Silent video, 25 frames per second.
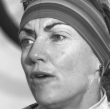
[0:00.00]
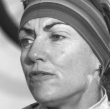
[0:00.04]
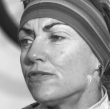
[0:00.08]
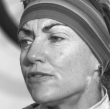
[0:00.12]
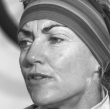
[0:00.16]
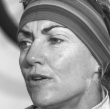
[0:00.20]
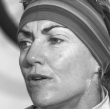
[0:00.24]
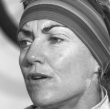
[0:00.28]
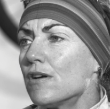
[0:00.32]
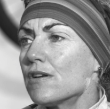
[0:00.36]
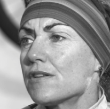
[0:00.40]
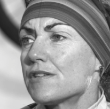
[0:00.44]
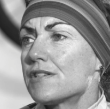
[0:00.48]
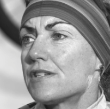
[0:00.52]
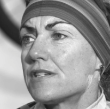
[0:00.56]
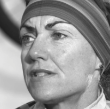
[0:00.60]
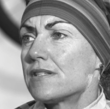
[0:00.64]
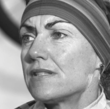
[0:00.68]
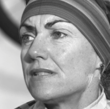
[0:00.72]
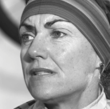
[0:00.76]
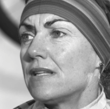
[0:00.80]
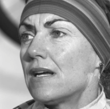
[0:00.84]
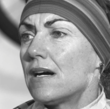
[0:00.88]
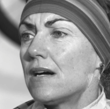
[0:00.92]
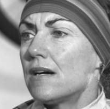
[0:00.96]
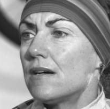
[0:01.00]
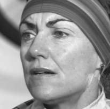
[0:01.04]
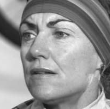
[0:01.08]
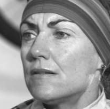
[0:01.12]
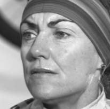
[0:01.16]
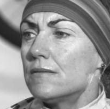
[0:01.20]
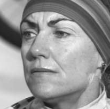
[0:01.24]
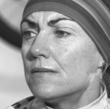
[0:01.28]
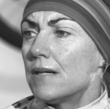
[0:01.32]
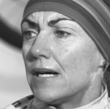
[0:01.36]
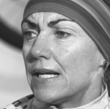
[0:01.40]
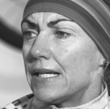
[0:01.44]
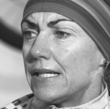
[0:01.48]
Of course,
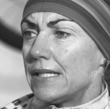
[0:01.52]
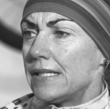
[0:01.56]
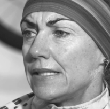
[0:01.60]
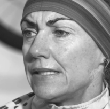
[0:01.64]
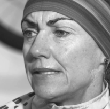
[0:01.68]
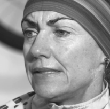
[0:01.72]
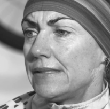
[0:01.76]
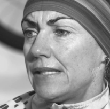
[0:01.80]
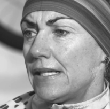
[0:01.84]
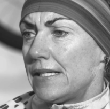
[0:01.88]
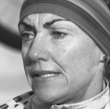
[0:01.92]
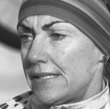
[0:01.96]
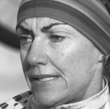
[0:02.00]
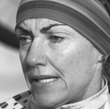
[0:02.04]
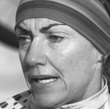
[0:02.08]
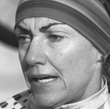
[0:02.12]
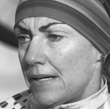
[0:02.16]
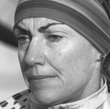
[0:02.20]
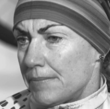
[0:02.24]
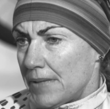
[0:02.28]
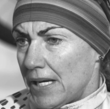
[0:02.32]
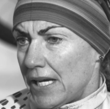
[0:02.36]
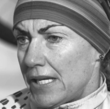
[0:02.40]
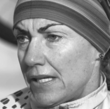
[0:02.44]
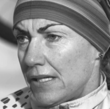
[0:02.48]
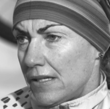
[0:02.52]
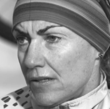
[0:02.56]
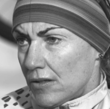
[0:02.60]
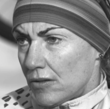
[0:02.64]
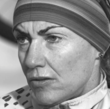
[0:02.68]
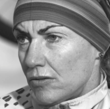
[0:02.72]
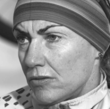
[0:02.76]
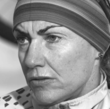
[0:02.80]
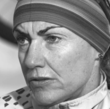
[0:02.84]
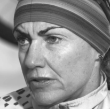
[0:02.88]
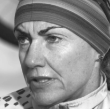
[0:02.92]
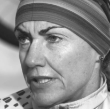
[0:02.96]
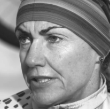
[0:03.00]
now when they say I'm getting
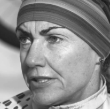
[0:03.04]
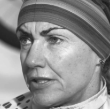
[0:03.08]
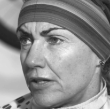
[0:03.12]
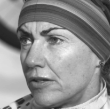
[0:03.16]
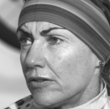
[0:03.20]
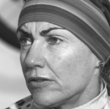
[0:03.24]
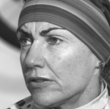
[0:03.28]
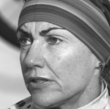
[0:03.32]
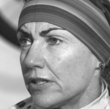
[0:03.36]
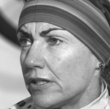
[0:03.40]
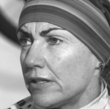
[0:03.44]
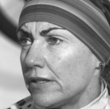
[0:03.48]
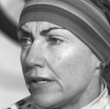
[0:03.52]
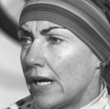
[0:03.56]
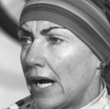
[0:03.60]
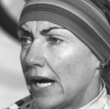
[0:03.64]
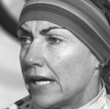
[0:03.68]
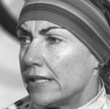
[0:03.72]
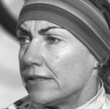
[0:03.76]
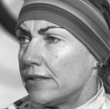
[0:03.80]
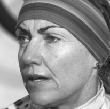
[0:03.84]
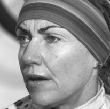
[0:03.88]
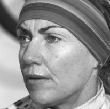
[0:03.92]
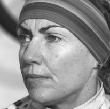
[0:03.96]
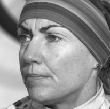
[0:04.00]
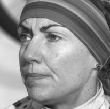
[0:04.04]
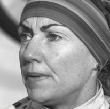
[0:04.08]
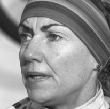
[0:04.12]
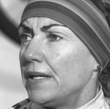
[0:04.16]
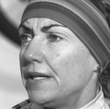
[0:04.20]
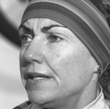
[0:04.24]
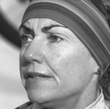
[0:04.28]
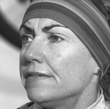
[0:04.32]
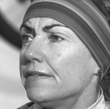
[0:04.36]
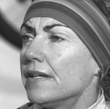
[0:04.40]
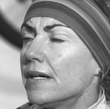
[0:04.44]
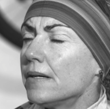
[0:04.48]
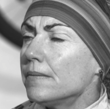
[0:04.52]
older and older, I don't
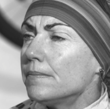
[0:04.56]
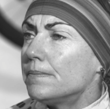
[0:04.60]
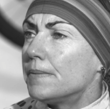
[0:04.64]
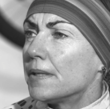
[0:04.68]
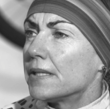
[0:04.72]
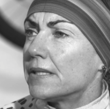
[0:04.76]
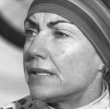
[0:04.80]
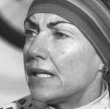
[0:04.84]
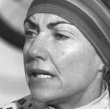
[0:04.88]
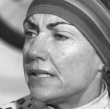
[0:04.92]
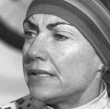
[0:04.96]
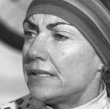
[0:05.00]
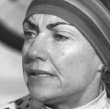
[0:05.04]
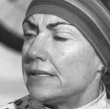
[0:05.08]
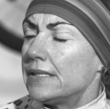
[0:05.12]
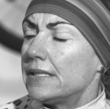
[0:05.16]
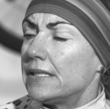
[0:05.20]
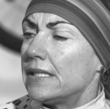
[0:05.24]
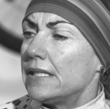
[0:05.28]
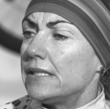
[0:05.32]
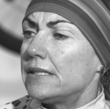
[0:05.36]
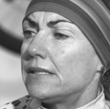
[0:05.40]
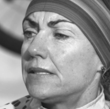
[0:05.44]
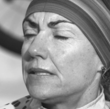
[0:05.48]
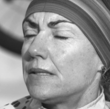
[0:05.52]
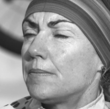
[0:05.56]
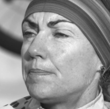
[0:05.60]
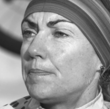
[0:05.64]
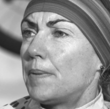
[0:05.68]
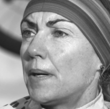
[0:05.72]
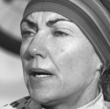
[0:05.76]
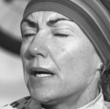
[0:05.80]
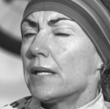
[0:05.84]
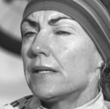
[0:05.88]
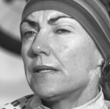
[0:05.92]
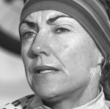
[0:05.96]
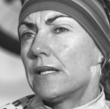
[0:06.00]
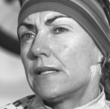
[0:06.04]
believe them, but it's the
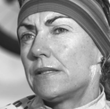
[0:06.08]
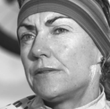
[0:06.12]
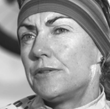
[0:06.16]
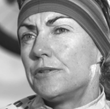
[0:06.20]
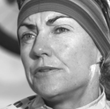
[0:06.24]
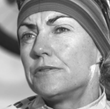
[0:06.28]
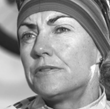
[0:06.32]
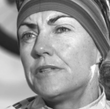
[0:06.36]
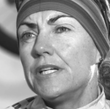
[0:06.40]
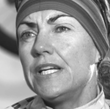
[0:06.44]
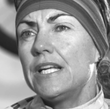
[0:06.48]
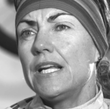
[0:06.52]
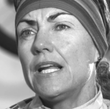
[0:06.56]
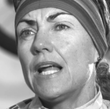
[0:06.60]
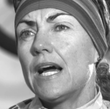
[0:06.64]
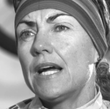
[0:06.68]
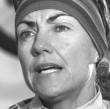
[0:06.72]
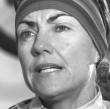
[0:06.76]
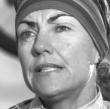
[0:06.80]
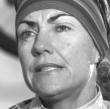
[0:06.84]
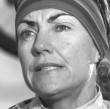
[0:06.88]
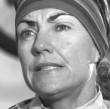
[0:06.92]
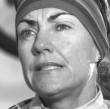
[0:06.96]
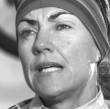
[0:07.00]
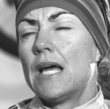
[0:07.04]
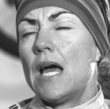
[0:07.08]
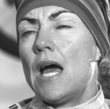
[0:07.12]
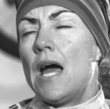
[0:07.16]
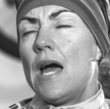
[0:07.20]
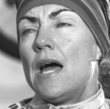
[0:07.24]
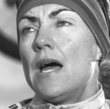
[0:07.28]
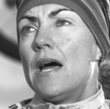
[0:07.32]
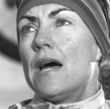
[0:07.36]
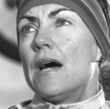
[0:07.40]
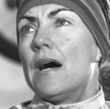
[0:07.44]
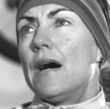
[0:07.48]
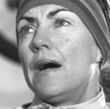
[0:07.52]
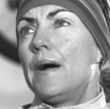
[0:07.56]
part that you realize
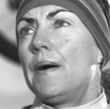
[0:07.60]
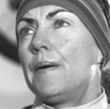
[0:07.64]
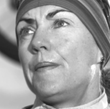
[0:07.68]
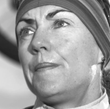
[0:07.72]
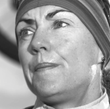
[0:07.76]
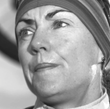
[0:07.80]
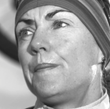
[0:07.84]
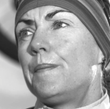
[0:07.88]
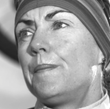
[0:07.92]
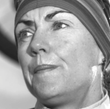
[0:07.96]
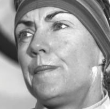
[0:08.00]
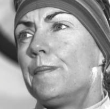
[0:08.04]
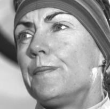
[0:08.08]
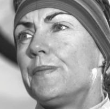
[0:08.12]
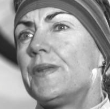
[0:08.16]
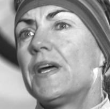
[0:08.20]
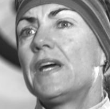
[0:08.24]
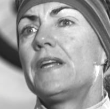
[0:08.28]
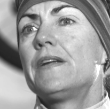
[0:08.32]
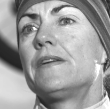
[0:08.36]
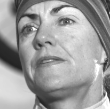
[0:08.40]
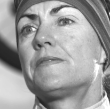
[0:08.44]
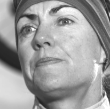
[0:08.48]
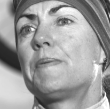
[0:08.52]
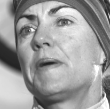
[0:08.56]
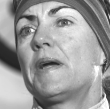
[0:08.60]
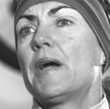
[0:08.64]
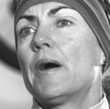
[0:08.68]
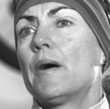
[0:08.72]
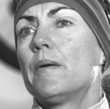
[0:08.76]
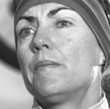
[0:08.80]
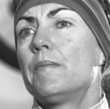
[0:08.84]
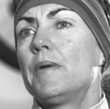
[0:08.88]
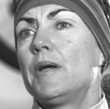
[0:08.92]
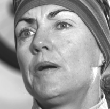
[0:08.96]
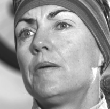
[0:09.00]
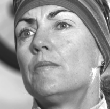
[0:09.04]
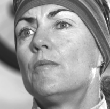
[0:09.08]
that it's
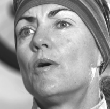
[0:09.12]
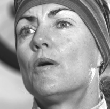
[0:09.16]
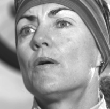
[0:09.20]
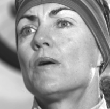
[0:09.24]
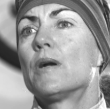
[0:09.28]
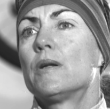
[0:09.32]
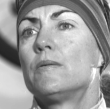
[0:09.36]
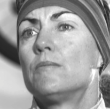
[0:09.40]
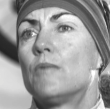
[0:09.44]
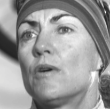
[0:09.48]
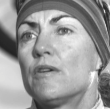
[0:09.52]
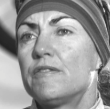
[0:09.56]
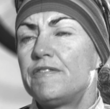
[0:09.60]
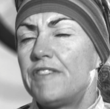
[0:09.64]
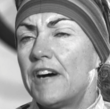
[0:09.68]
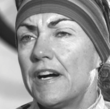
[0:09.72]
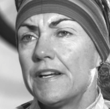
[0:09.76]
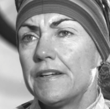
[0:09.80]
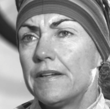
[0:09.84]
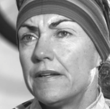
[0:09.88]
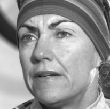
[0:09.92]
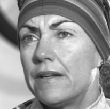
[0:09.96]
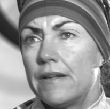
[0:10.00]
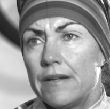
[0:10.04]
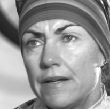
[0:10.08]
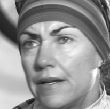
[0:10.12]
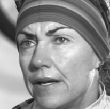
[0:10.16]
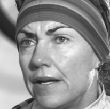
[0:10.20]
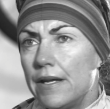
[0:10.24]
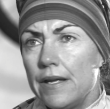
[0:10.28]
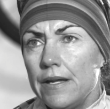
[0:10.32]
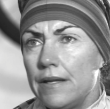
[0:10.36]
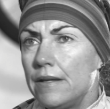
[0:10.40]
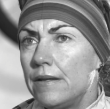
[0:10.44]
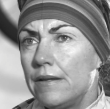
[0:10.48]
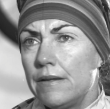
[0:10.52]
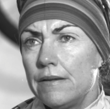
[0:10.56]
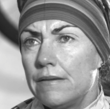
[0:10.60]
becoming more and more fun
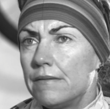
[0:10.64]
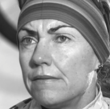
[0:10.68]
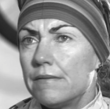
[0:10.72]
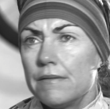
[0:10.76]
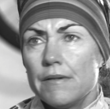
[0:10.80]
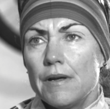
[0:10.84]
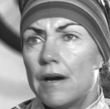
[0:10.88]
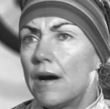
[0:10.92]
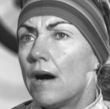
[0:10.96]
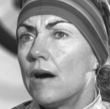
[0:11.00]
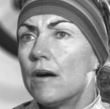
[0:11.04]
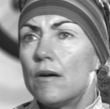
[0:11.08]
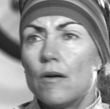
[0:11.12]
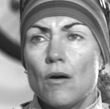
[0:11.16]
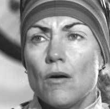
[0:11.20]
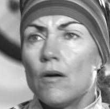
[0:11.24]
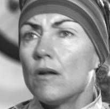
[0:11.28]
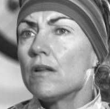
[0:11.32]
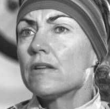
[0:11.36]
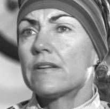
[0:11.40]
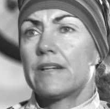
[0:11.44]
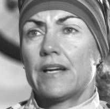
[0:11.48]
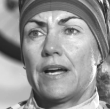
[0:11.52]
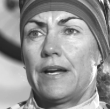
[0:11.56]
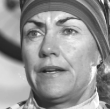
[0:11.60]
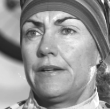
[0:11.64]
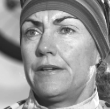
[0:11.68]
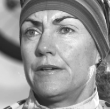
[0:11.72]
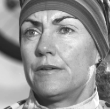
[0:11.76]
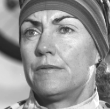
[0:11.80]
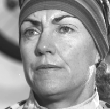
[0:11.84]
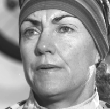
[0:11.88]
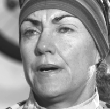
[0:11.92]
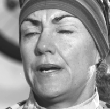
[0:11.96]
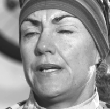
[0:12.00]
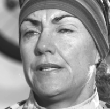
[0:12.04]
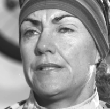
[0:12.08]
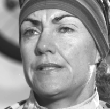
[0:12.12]
in all kind
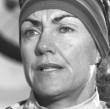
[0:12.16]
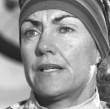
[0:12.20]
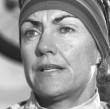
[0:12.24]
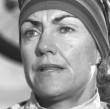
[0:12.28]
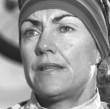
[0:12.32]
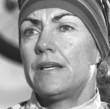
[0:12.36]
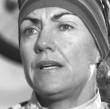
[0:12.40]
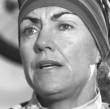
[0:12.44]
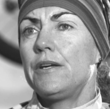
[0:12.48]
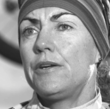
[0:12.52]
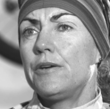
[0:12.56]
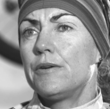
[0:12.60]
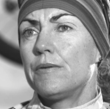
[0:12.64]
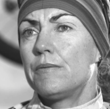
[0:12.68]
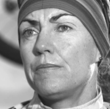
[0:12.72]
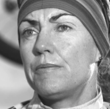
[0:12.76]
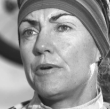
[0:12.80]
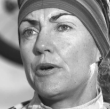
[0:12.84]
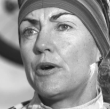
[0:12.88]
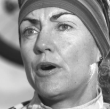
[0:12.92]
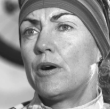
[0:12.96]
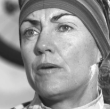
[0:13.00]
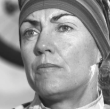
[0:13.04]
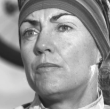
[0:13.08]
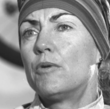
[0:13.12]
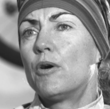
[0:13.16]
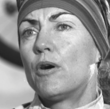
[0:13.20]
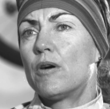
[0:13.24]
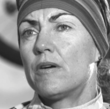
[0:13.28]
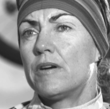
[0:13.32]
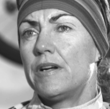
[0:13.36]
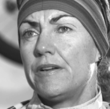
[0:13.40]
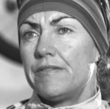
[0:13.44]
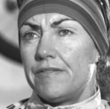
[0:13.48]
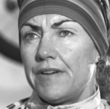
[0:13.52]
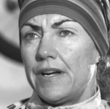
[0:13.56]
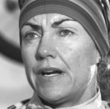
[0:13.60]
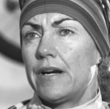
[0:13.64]
of ways. I think you are
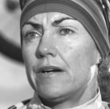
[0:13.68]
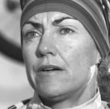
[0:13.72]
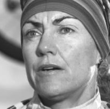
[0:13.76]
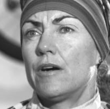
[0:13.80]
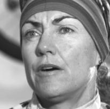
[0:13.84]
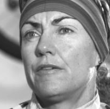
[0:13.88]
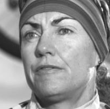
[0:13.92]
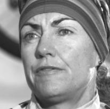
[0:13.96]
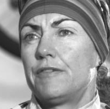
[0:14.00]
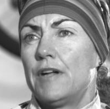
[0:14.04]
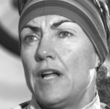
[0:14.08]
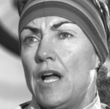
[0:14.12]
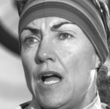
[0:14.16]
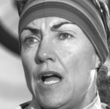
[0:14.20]
more aware of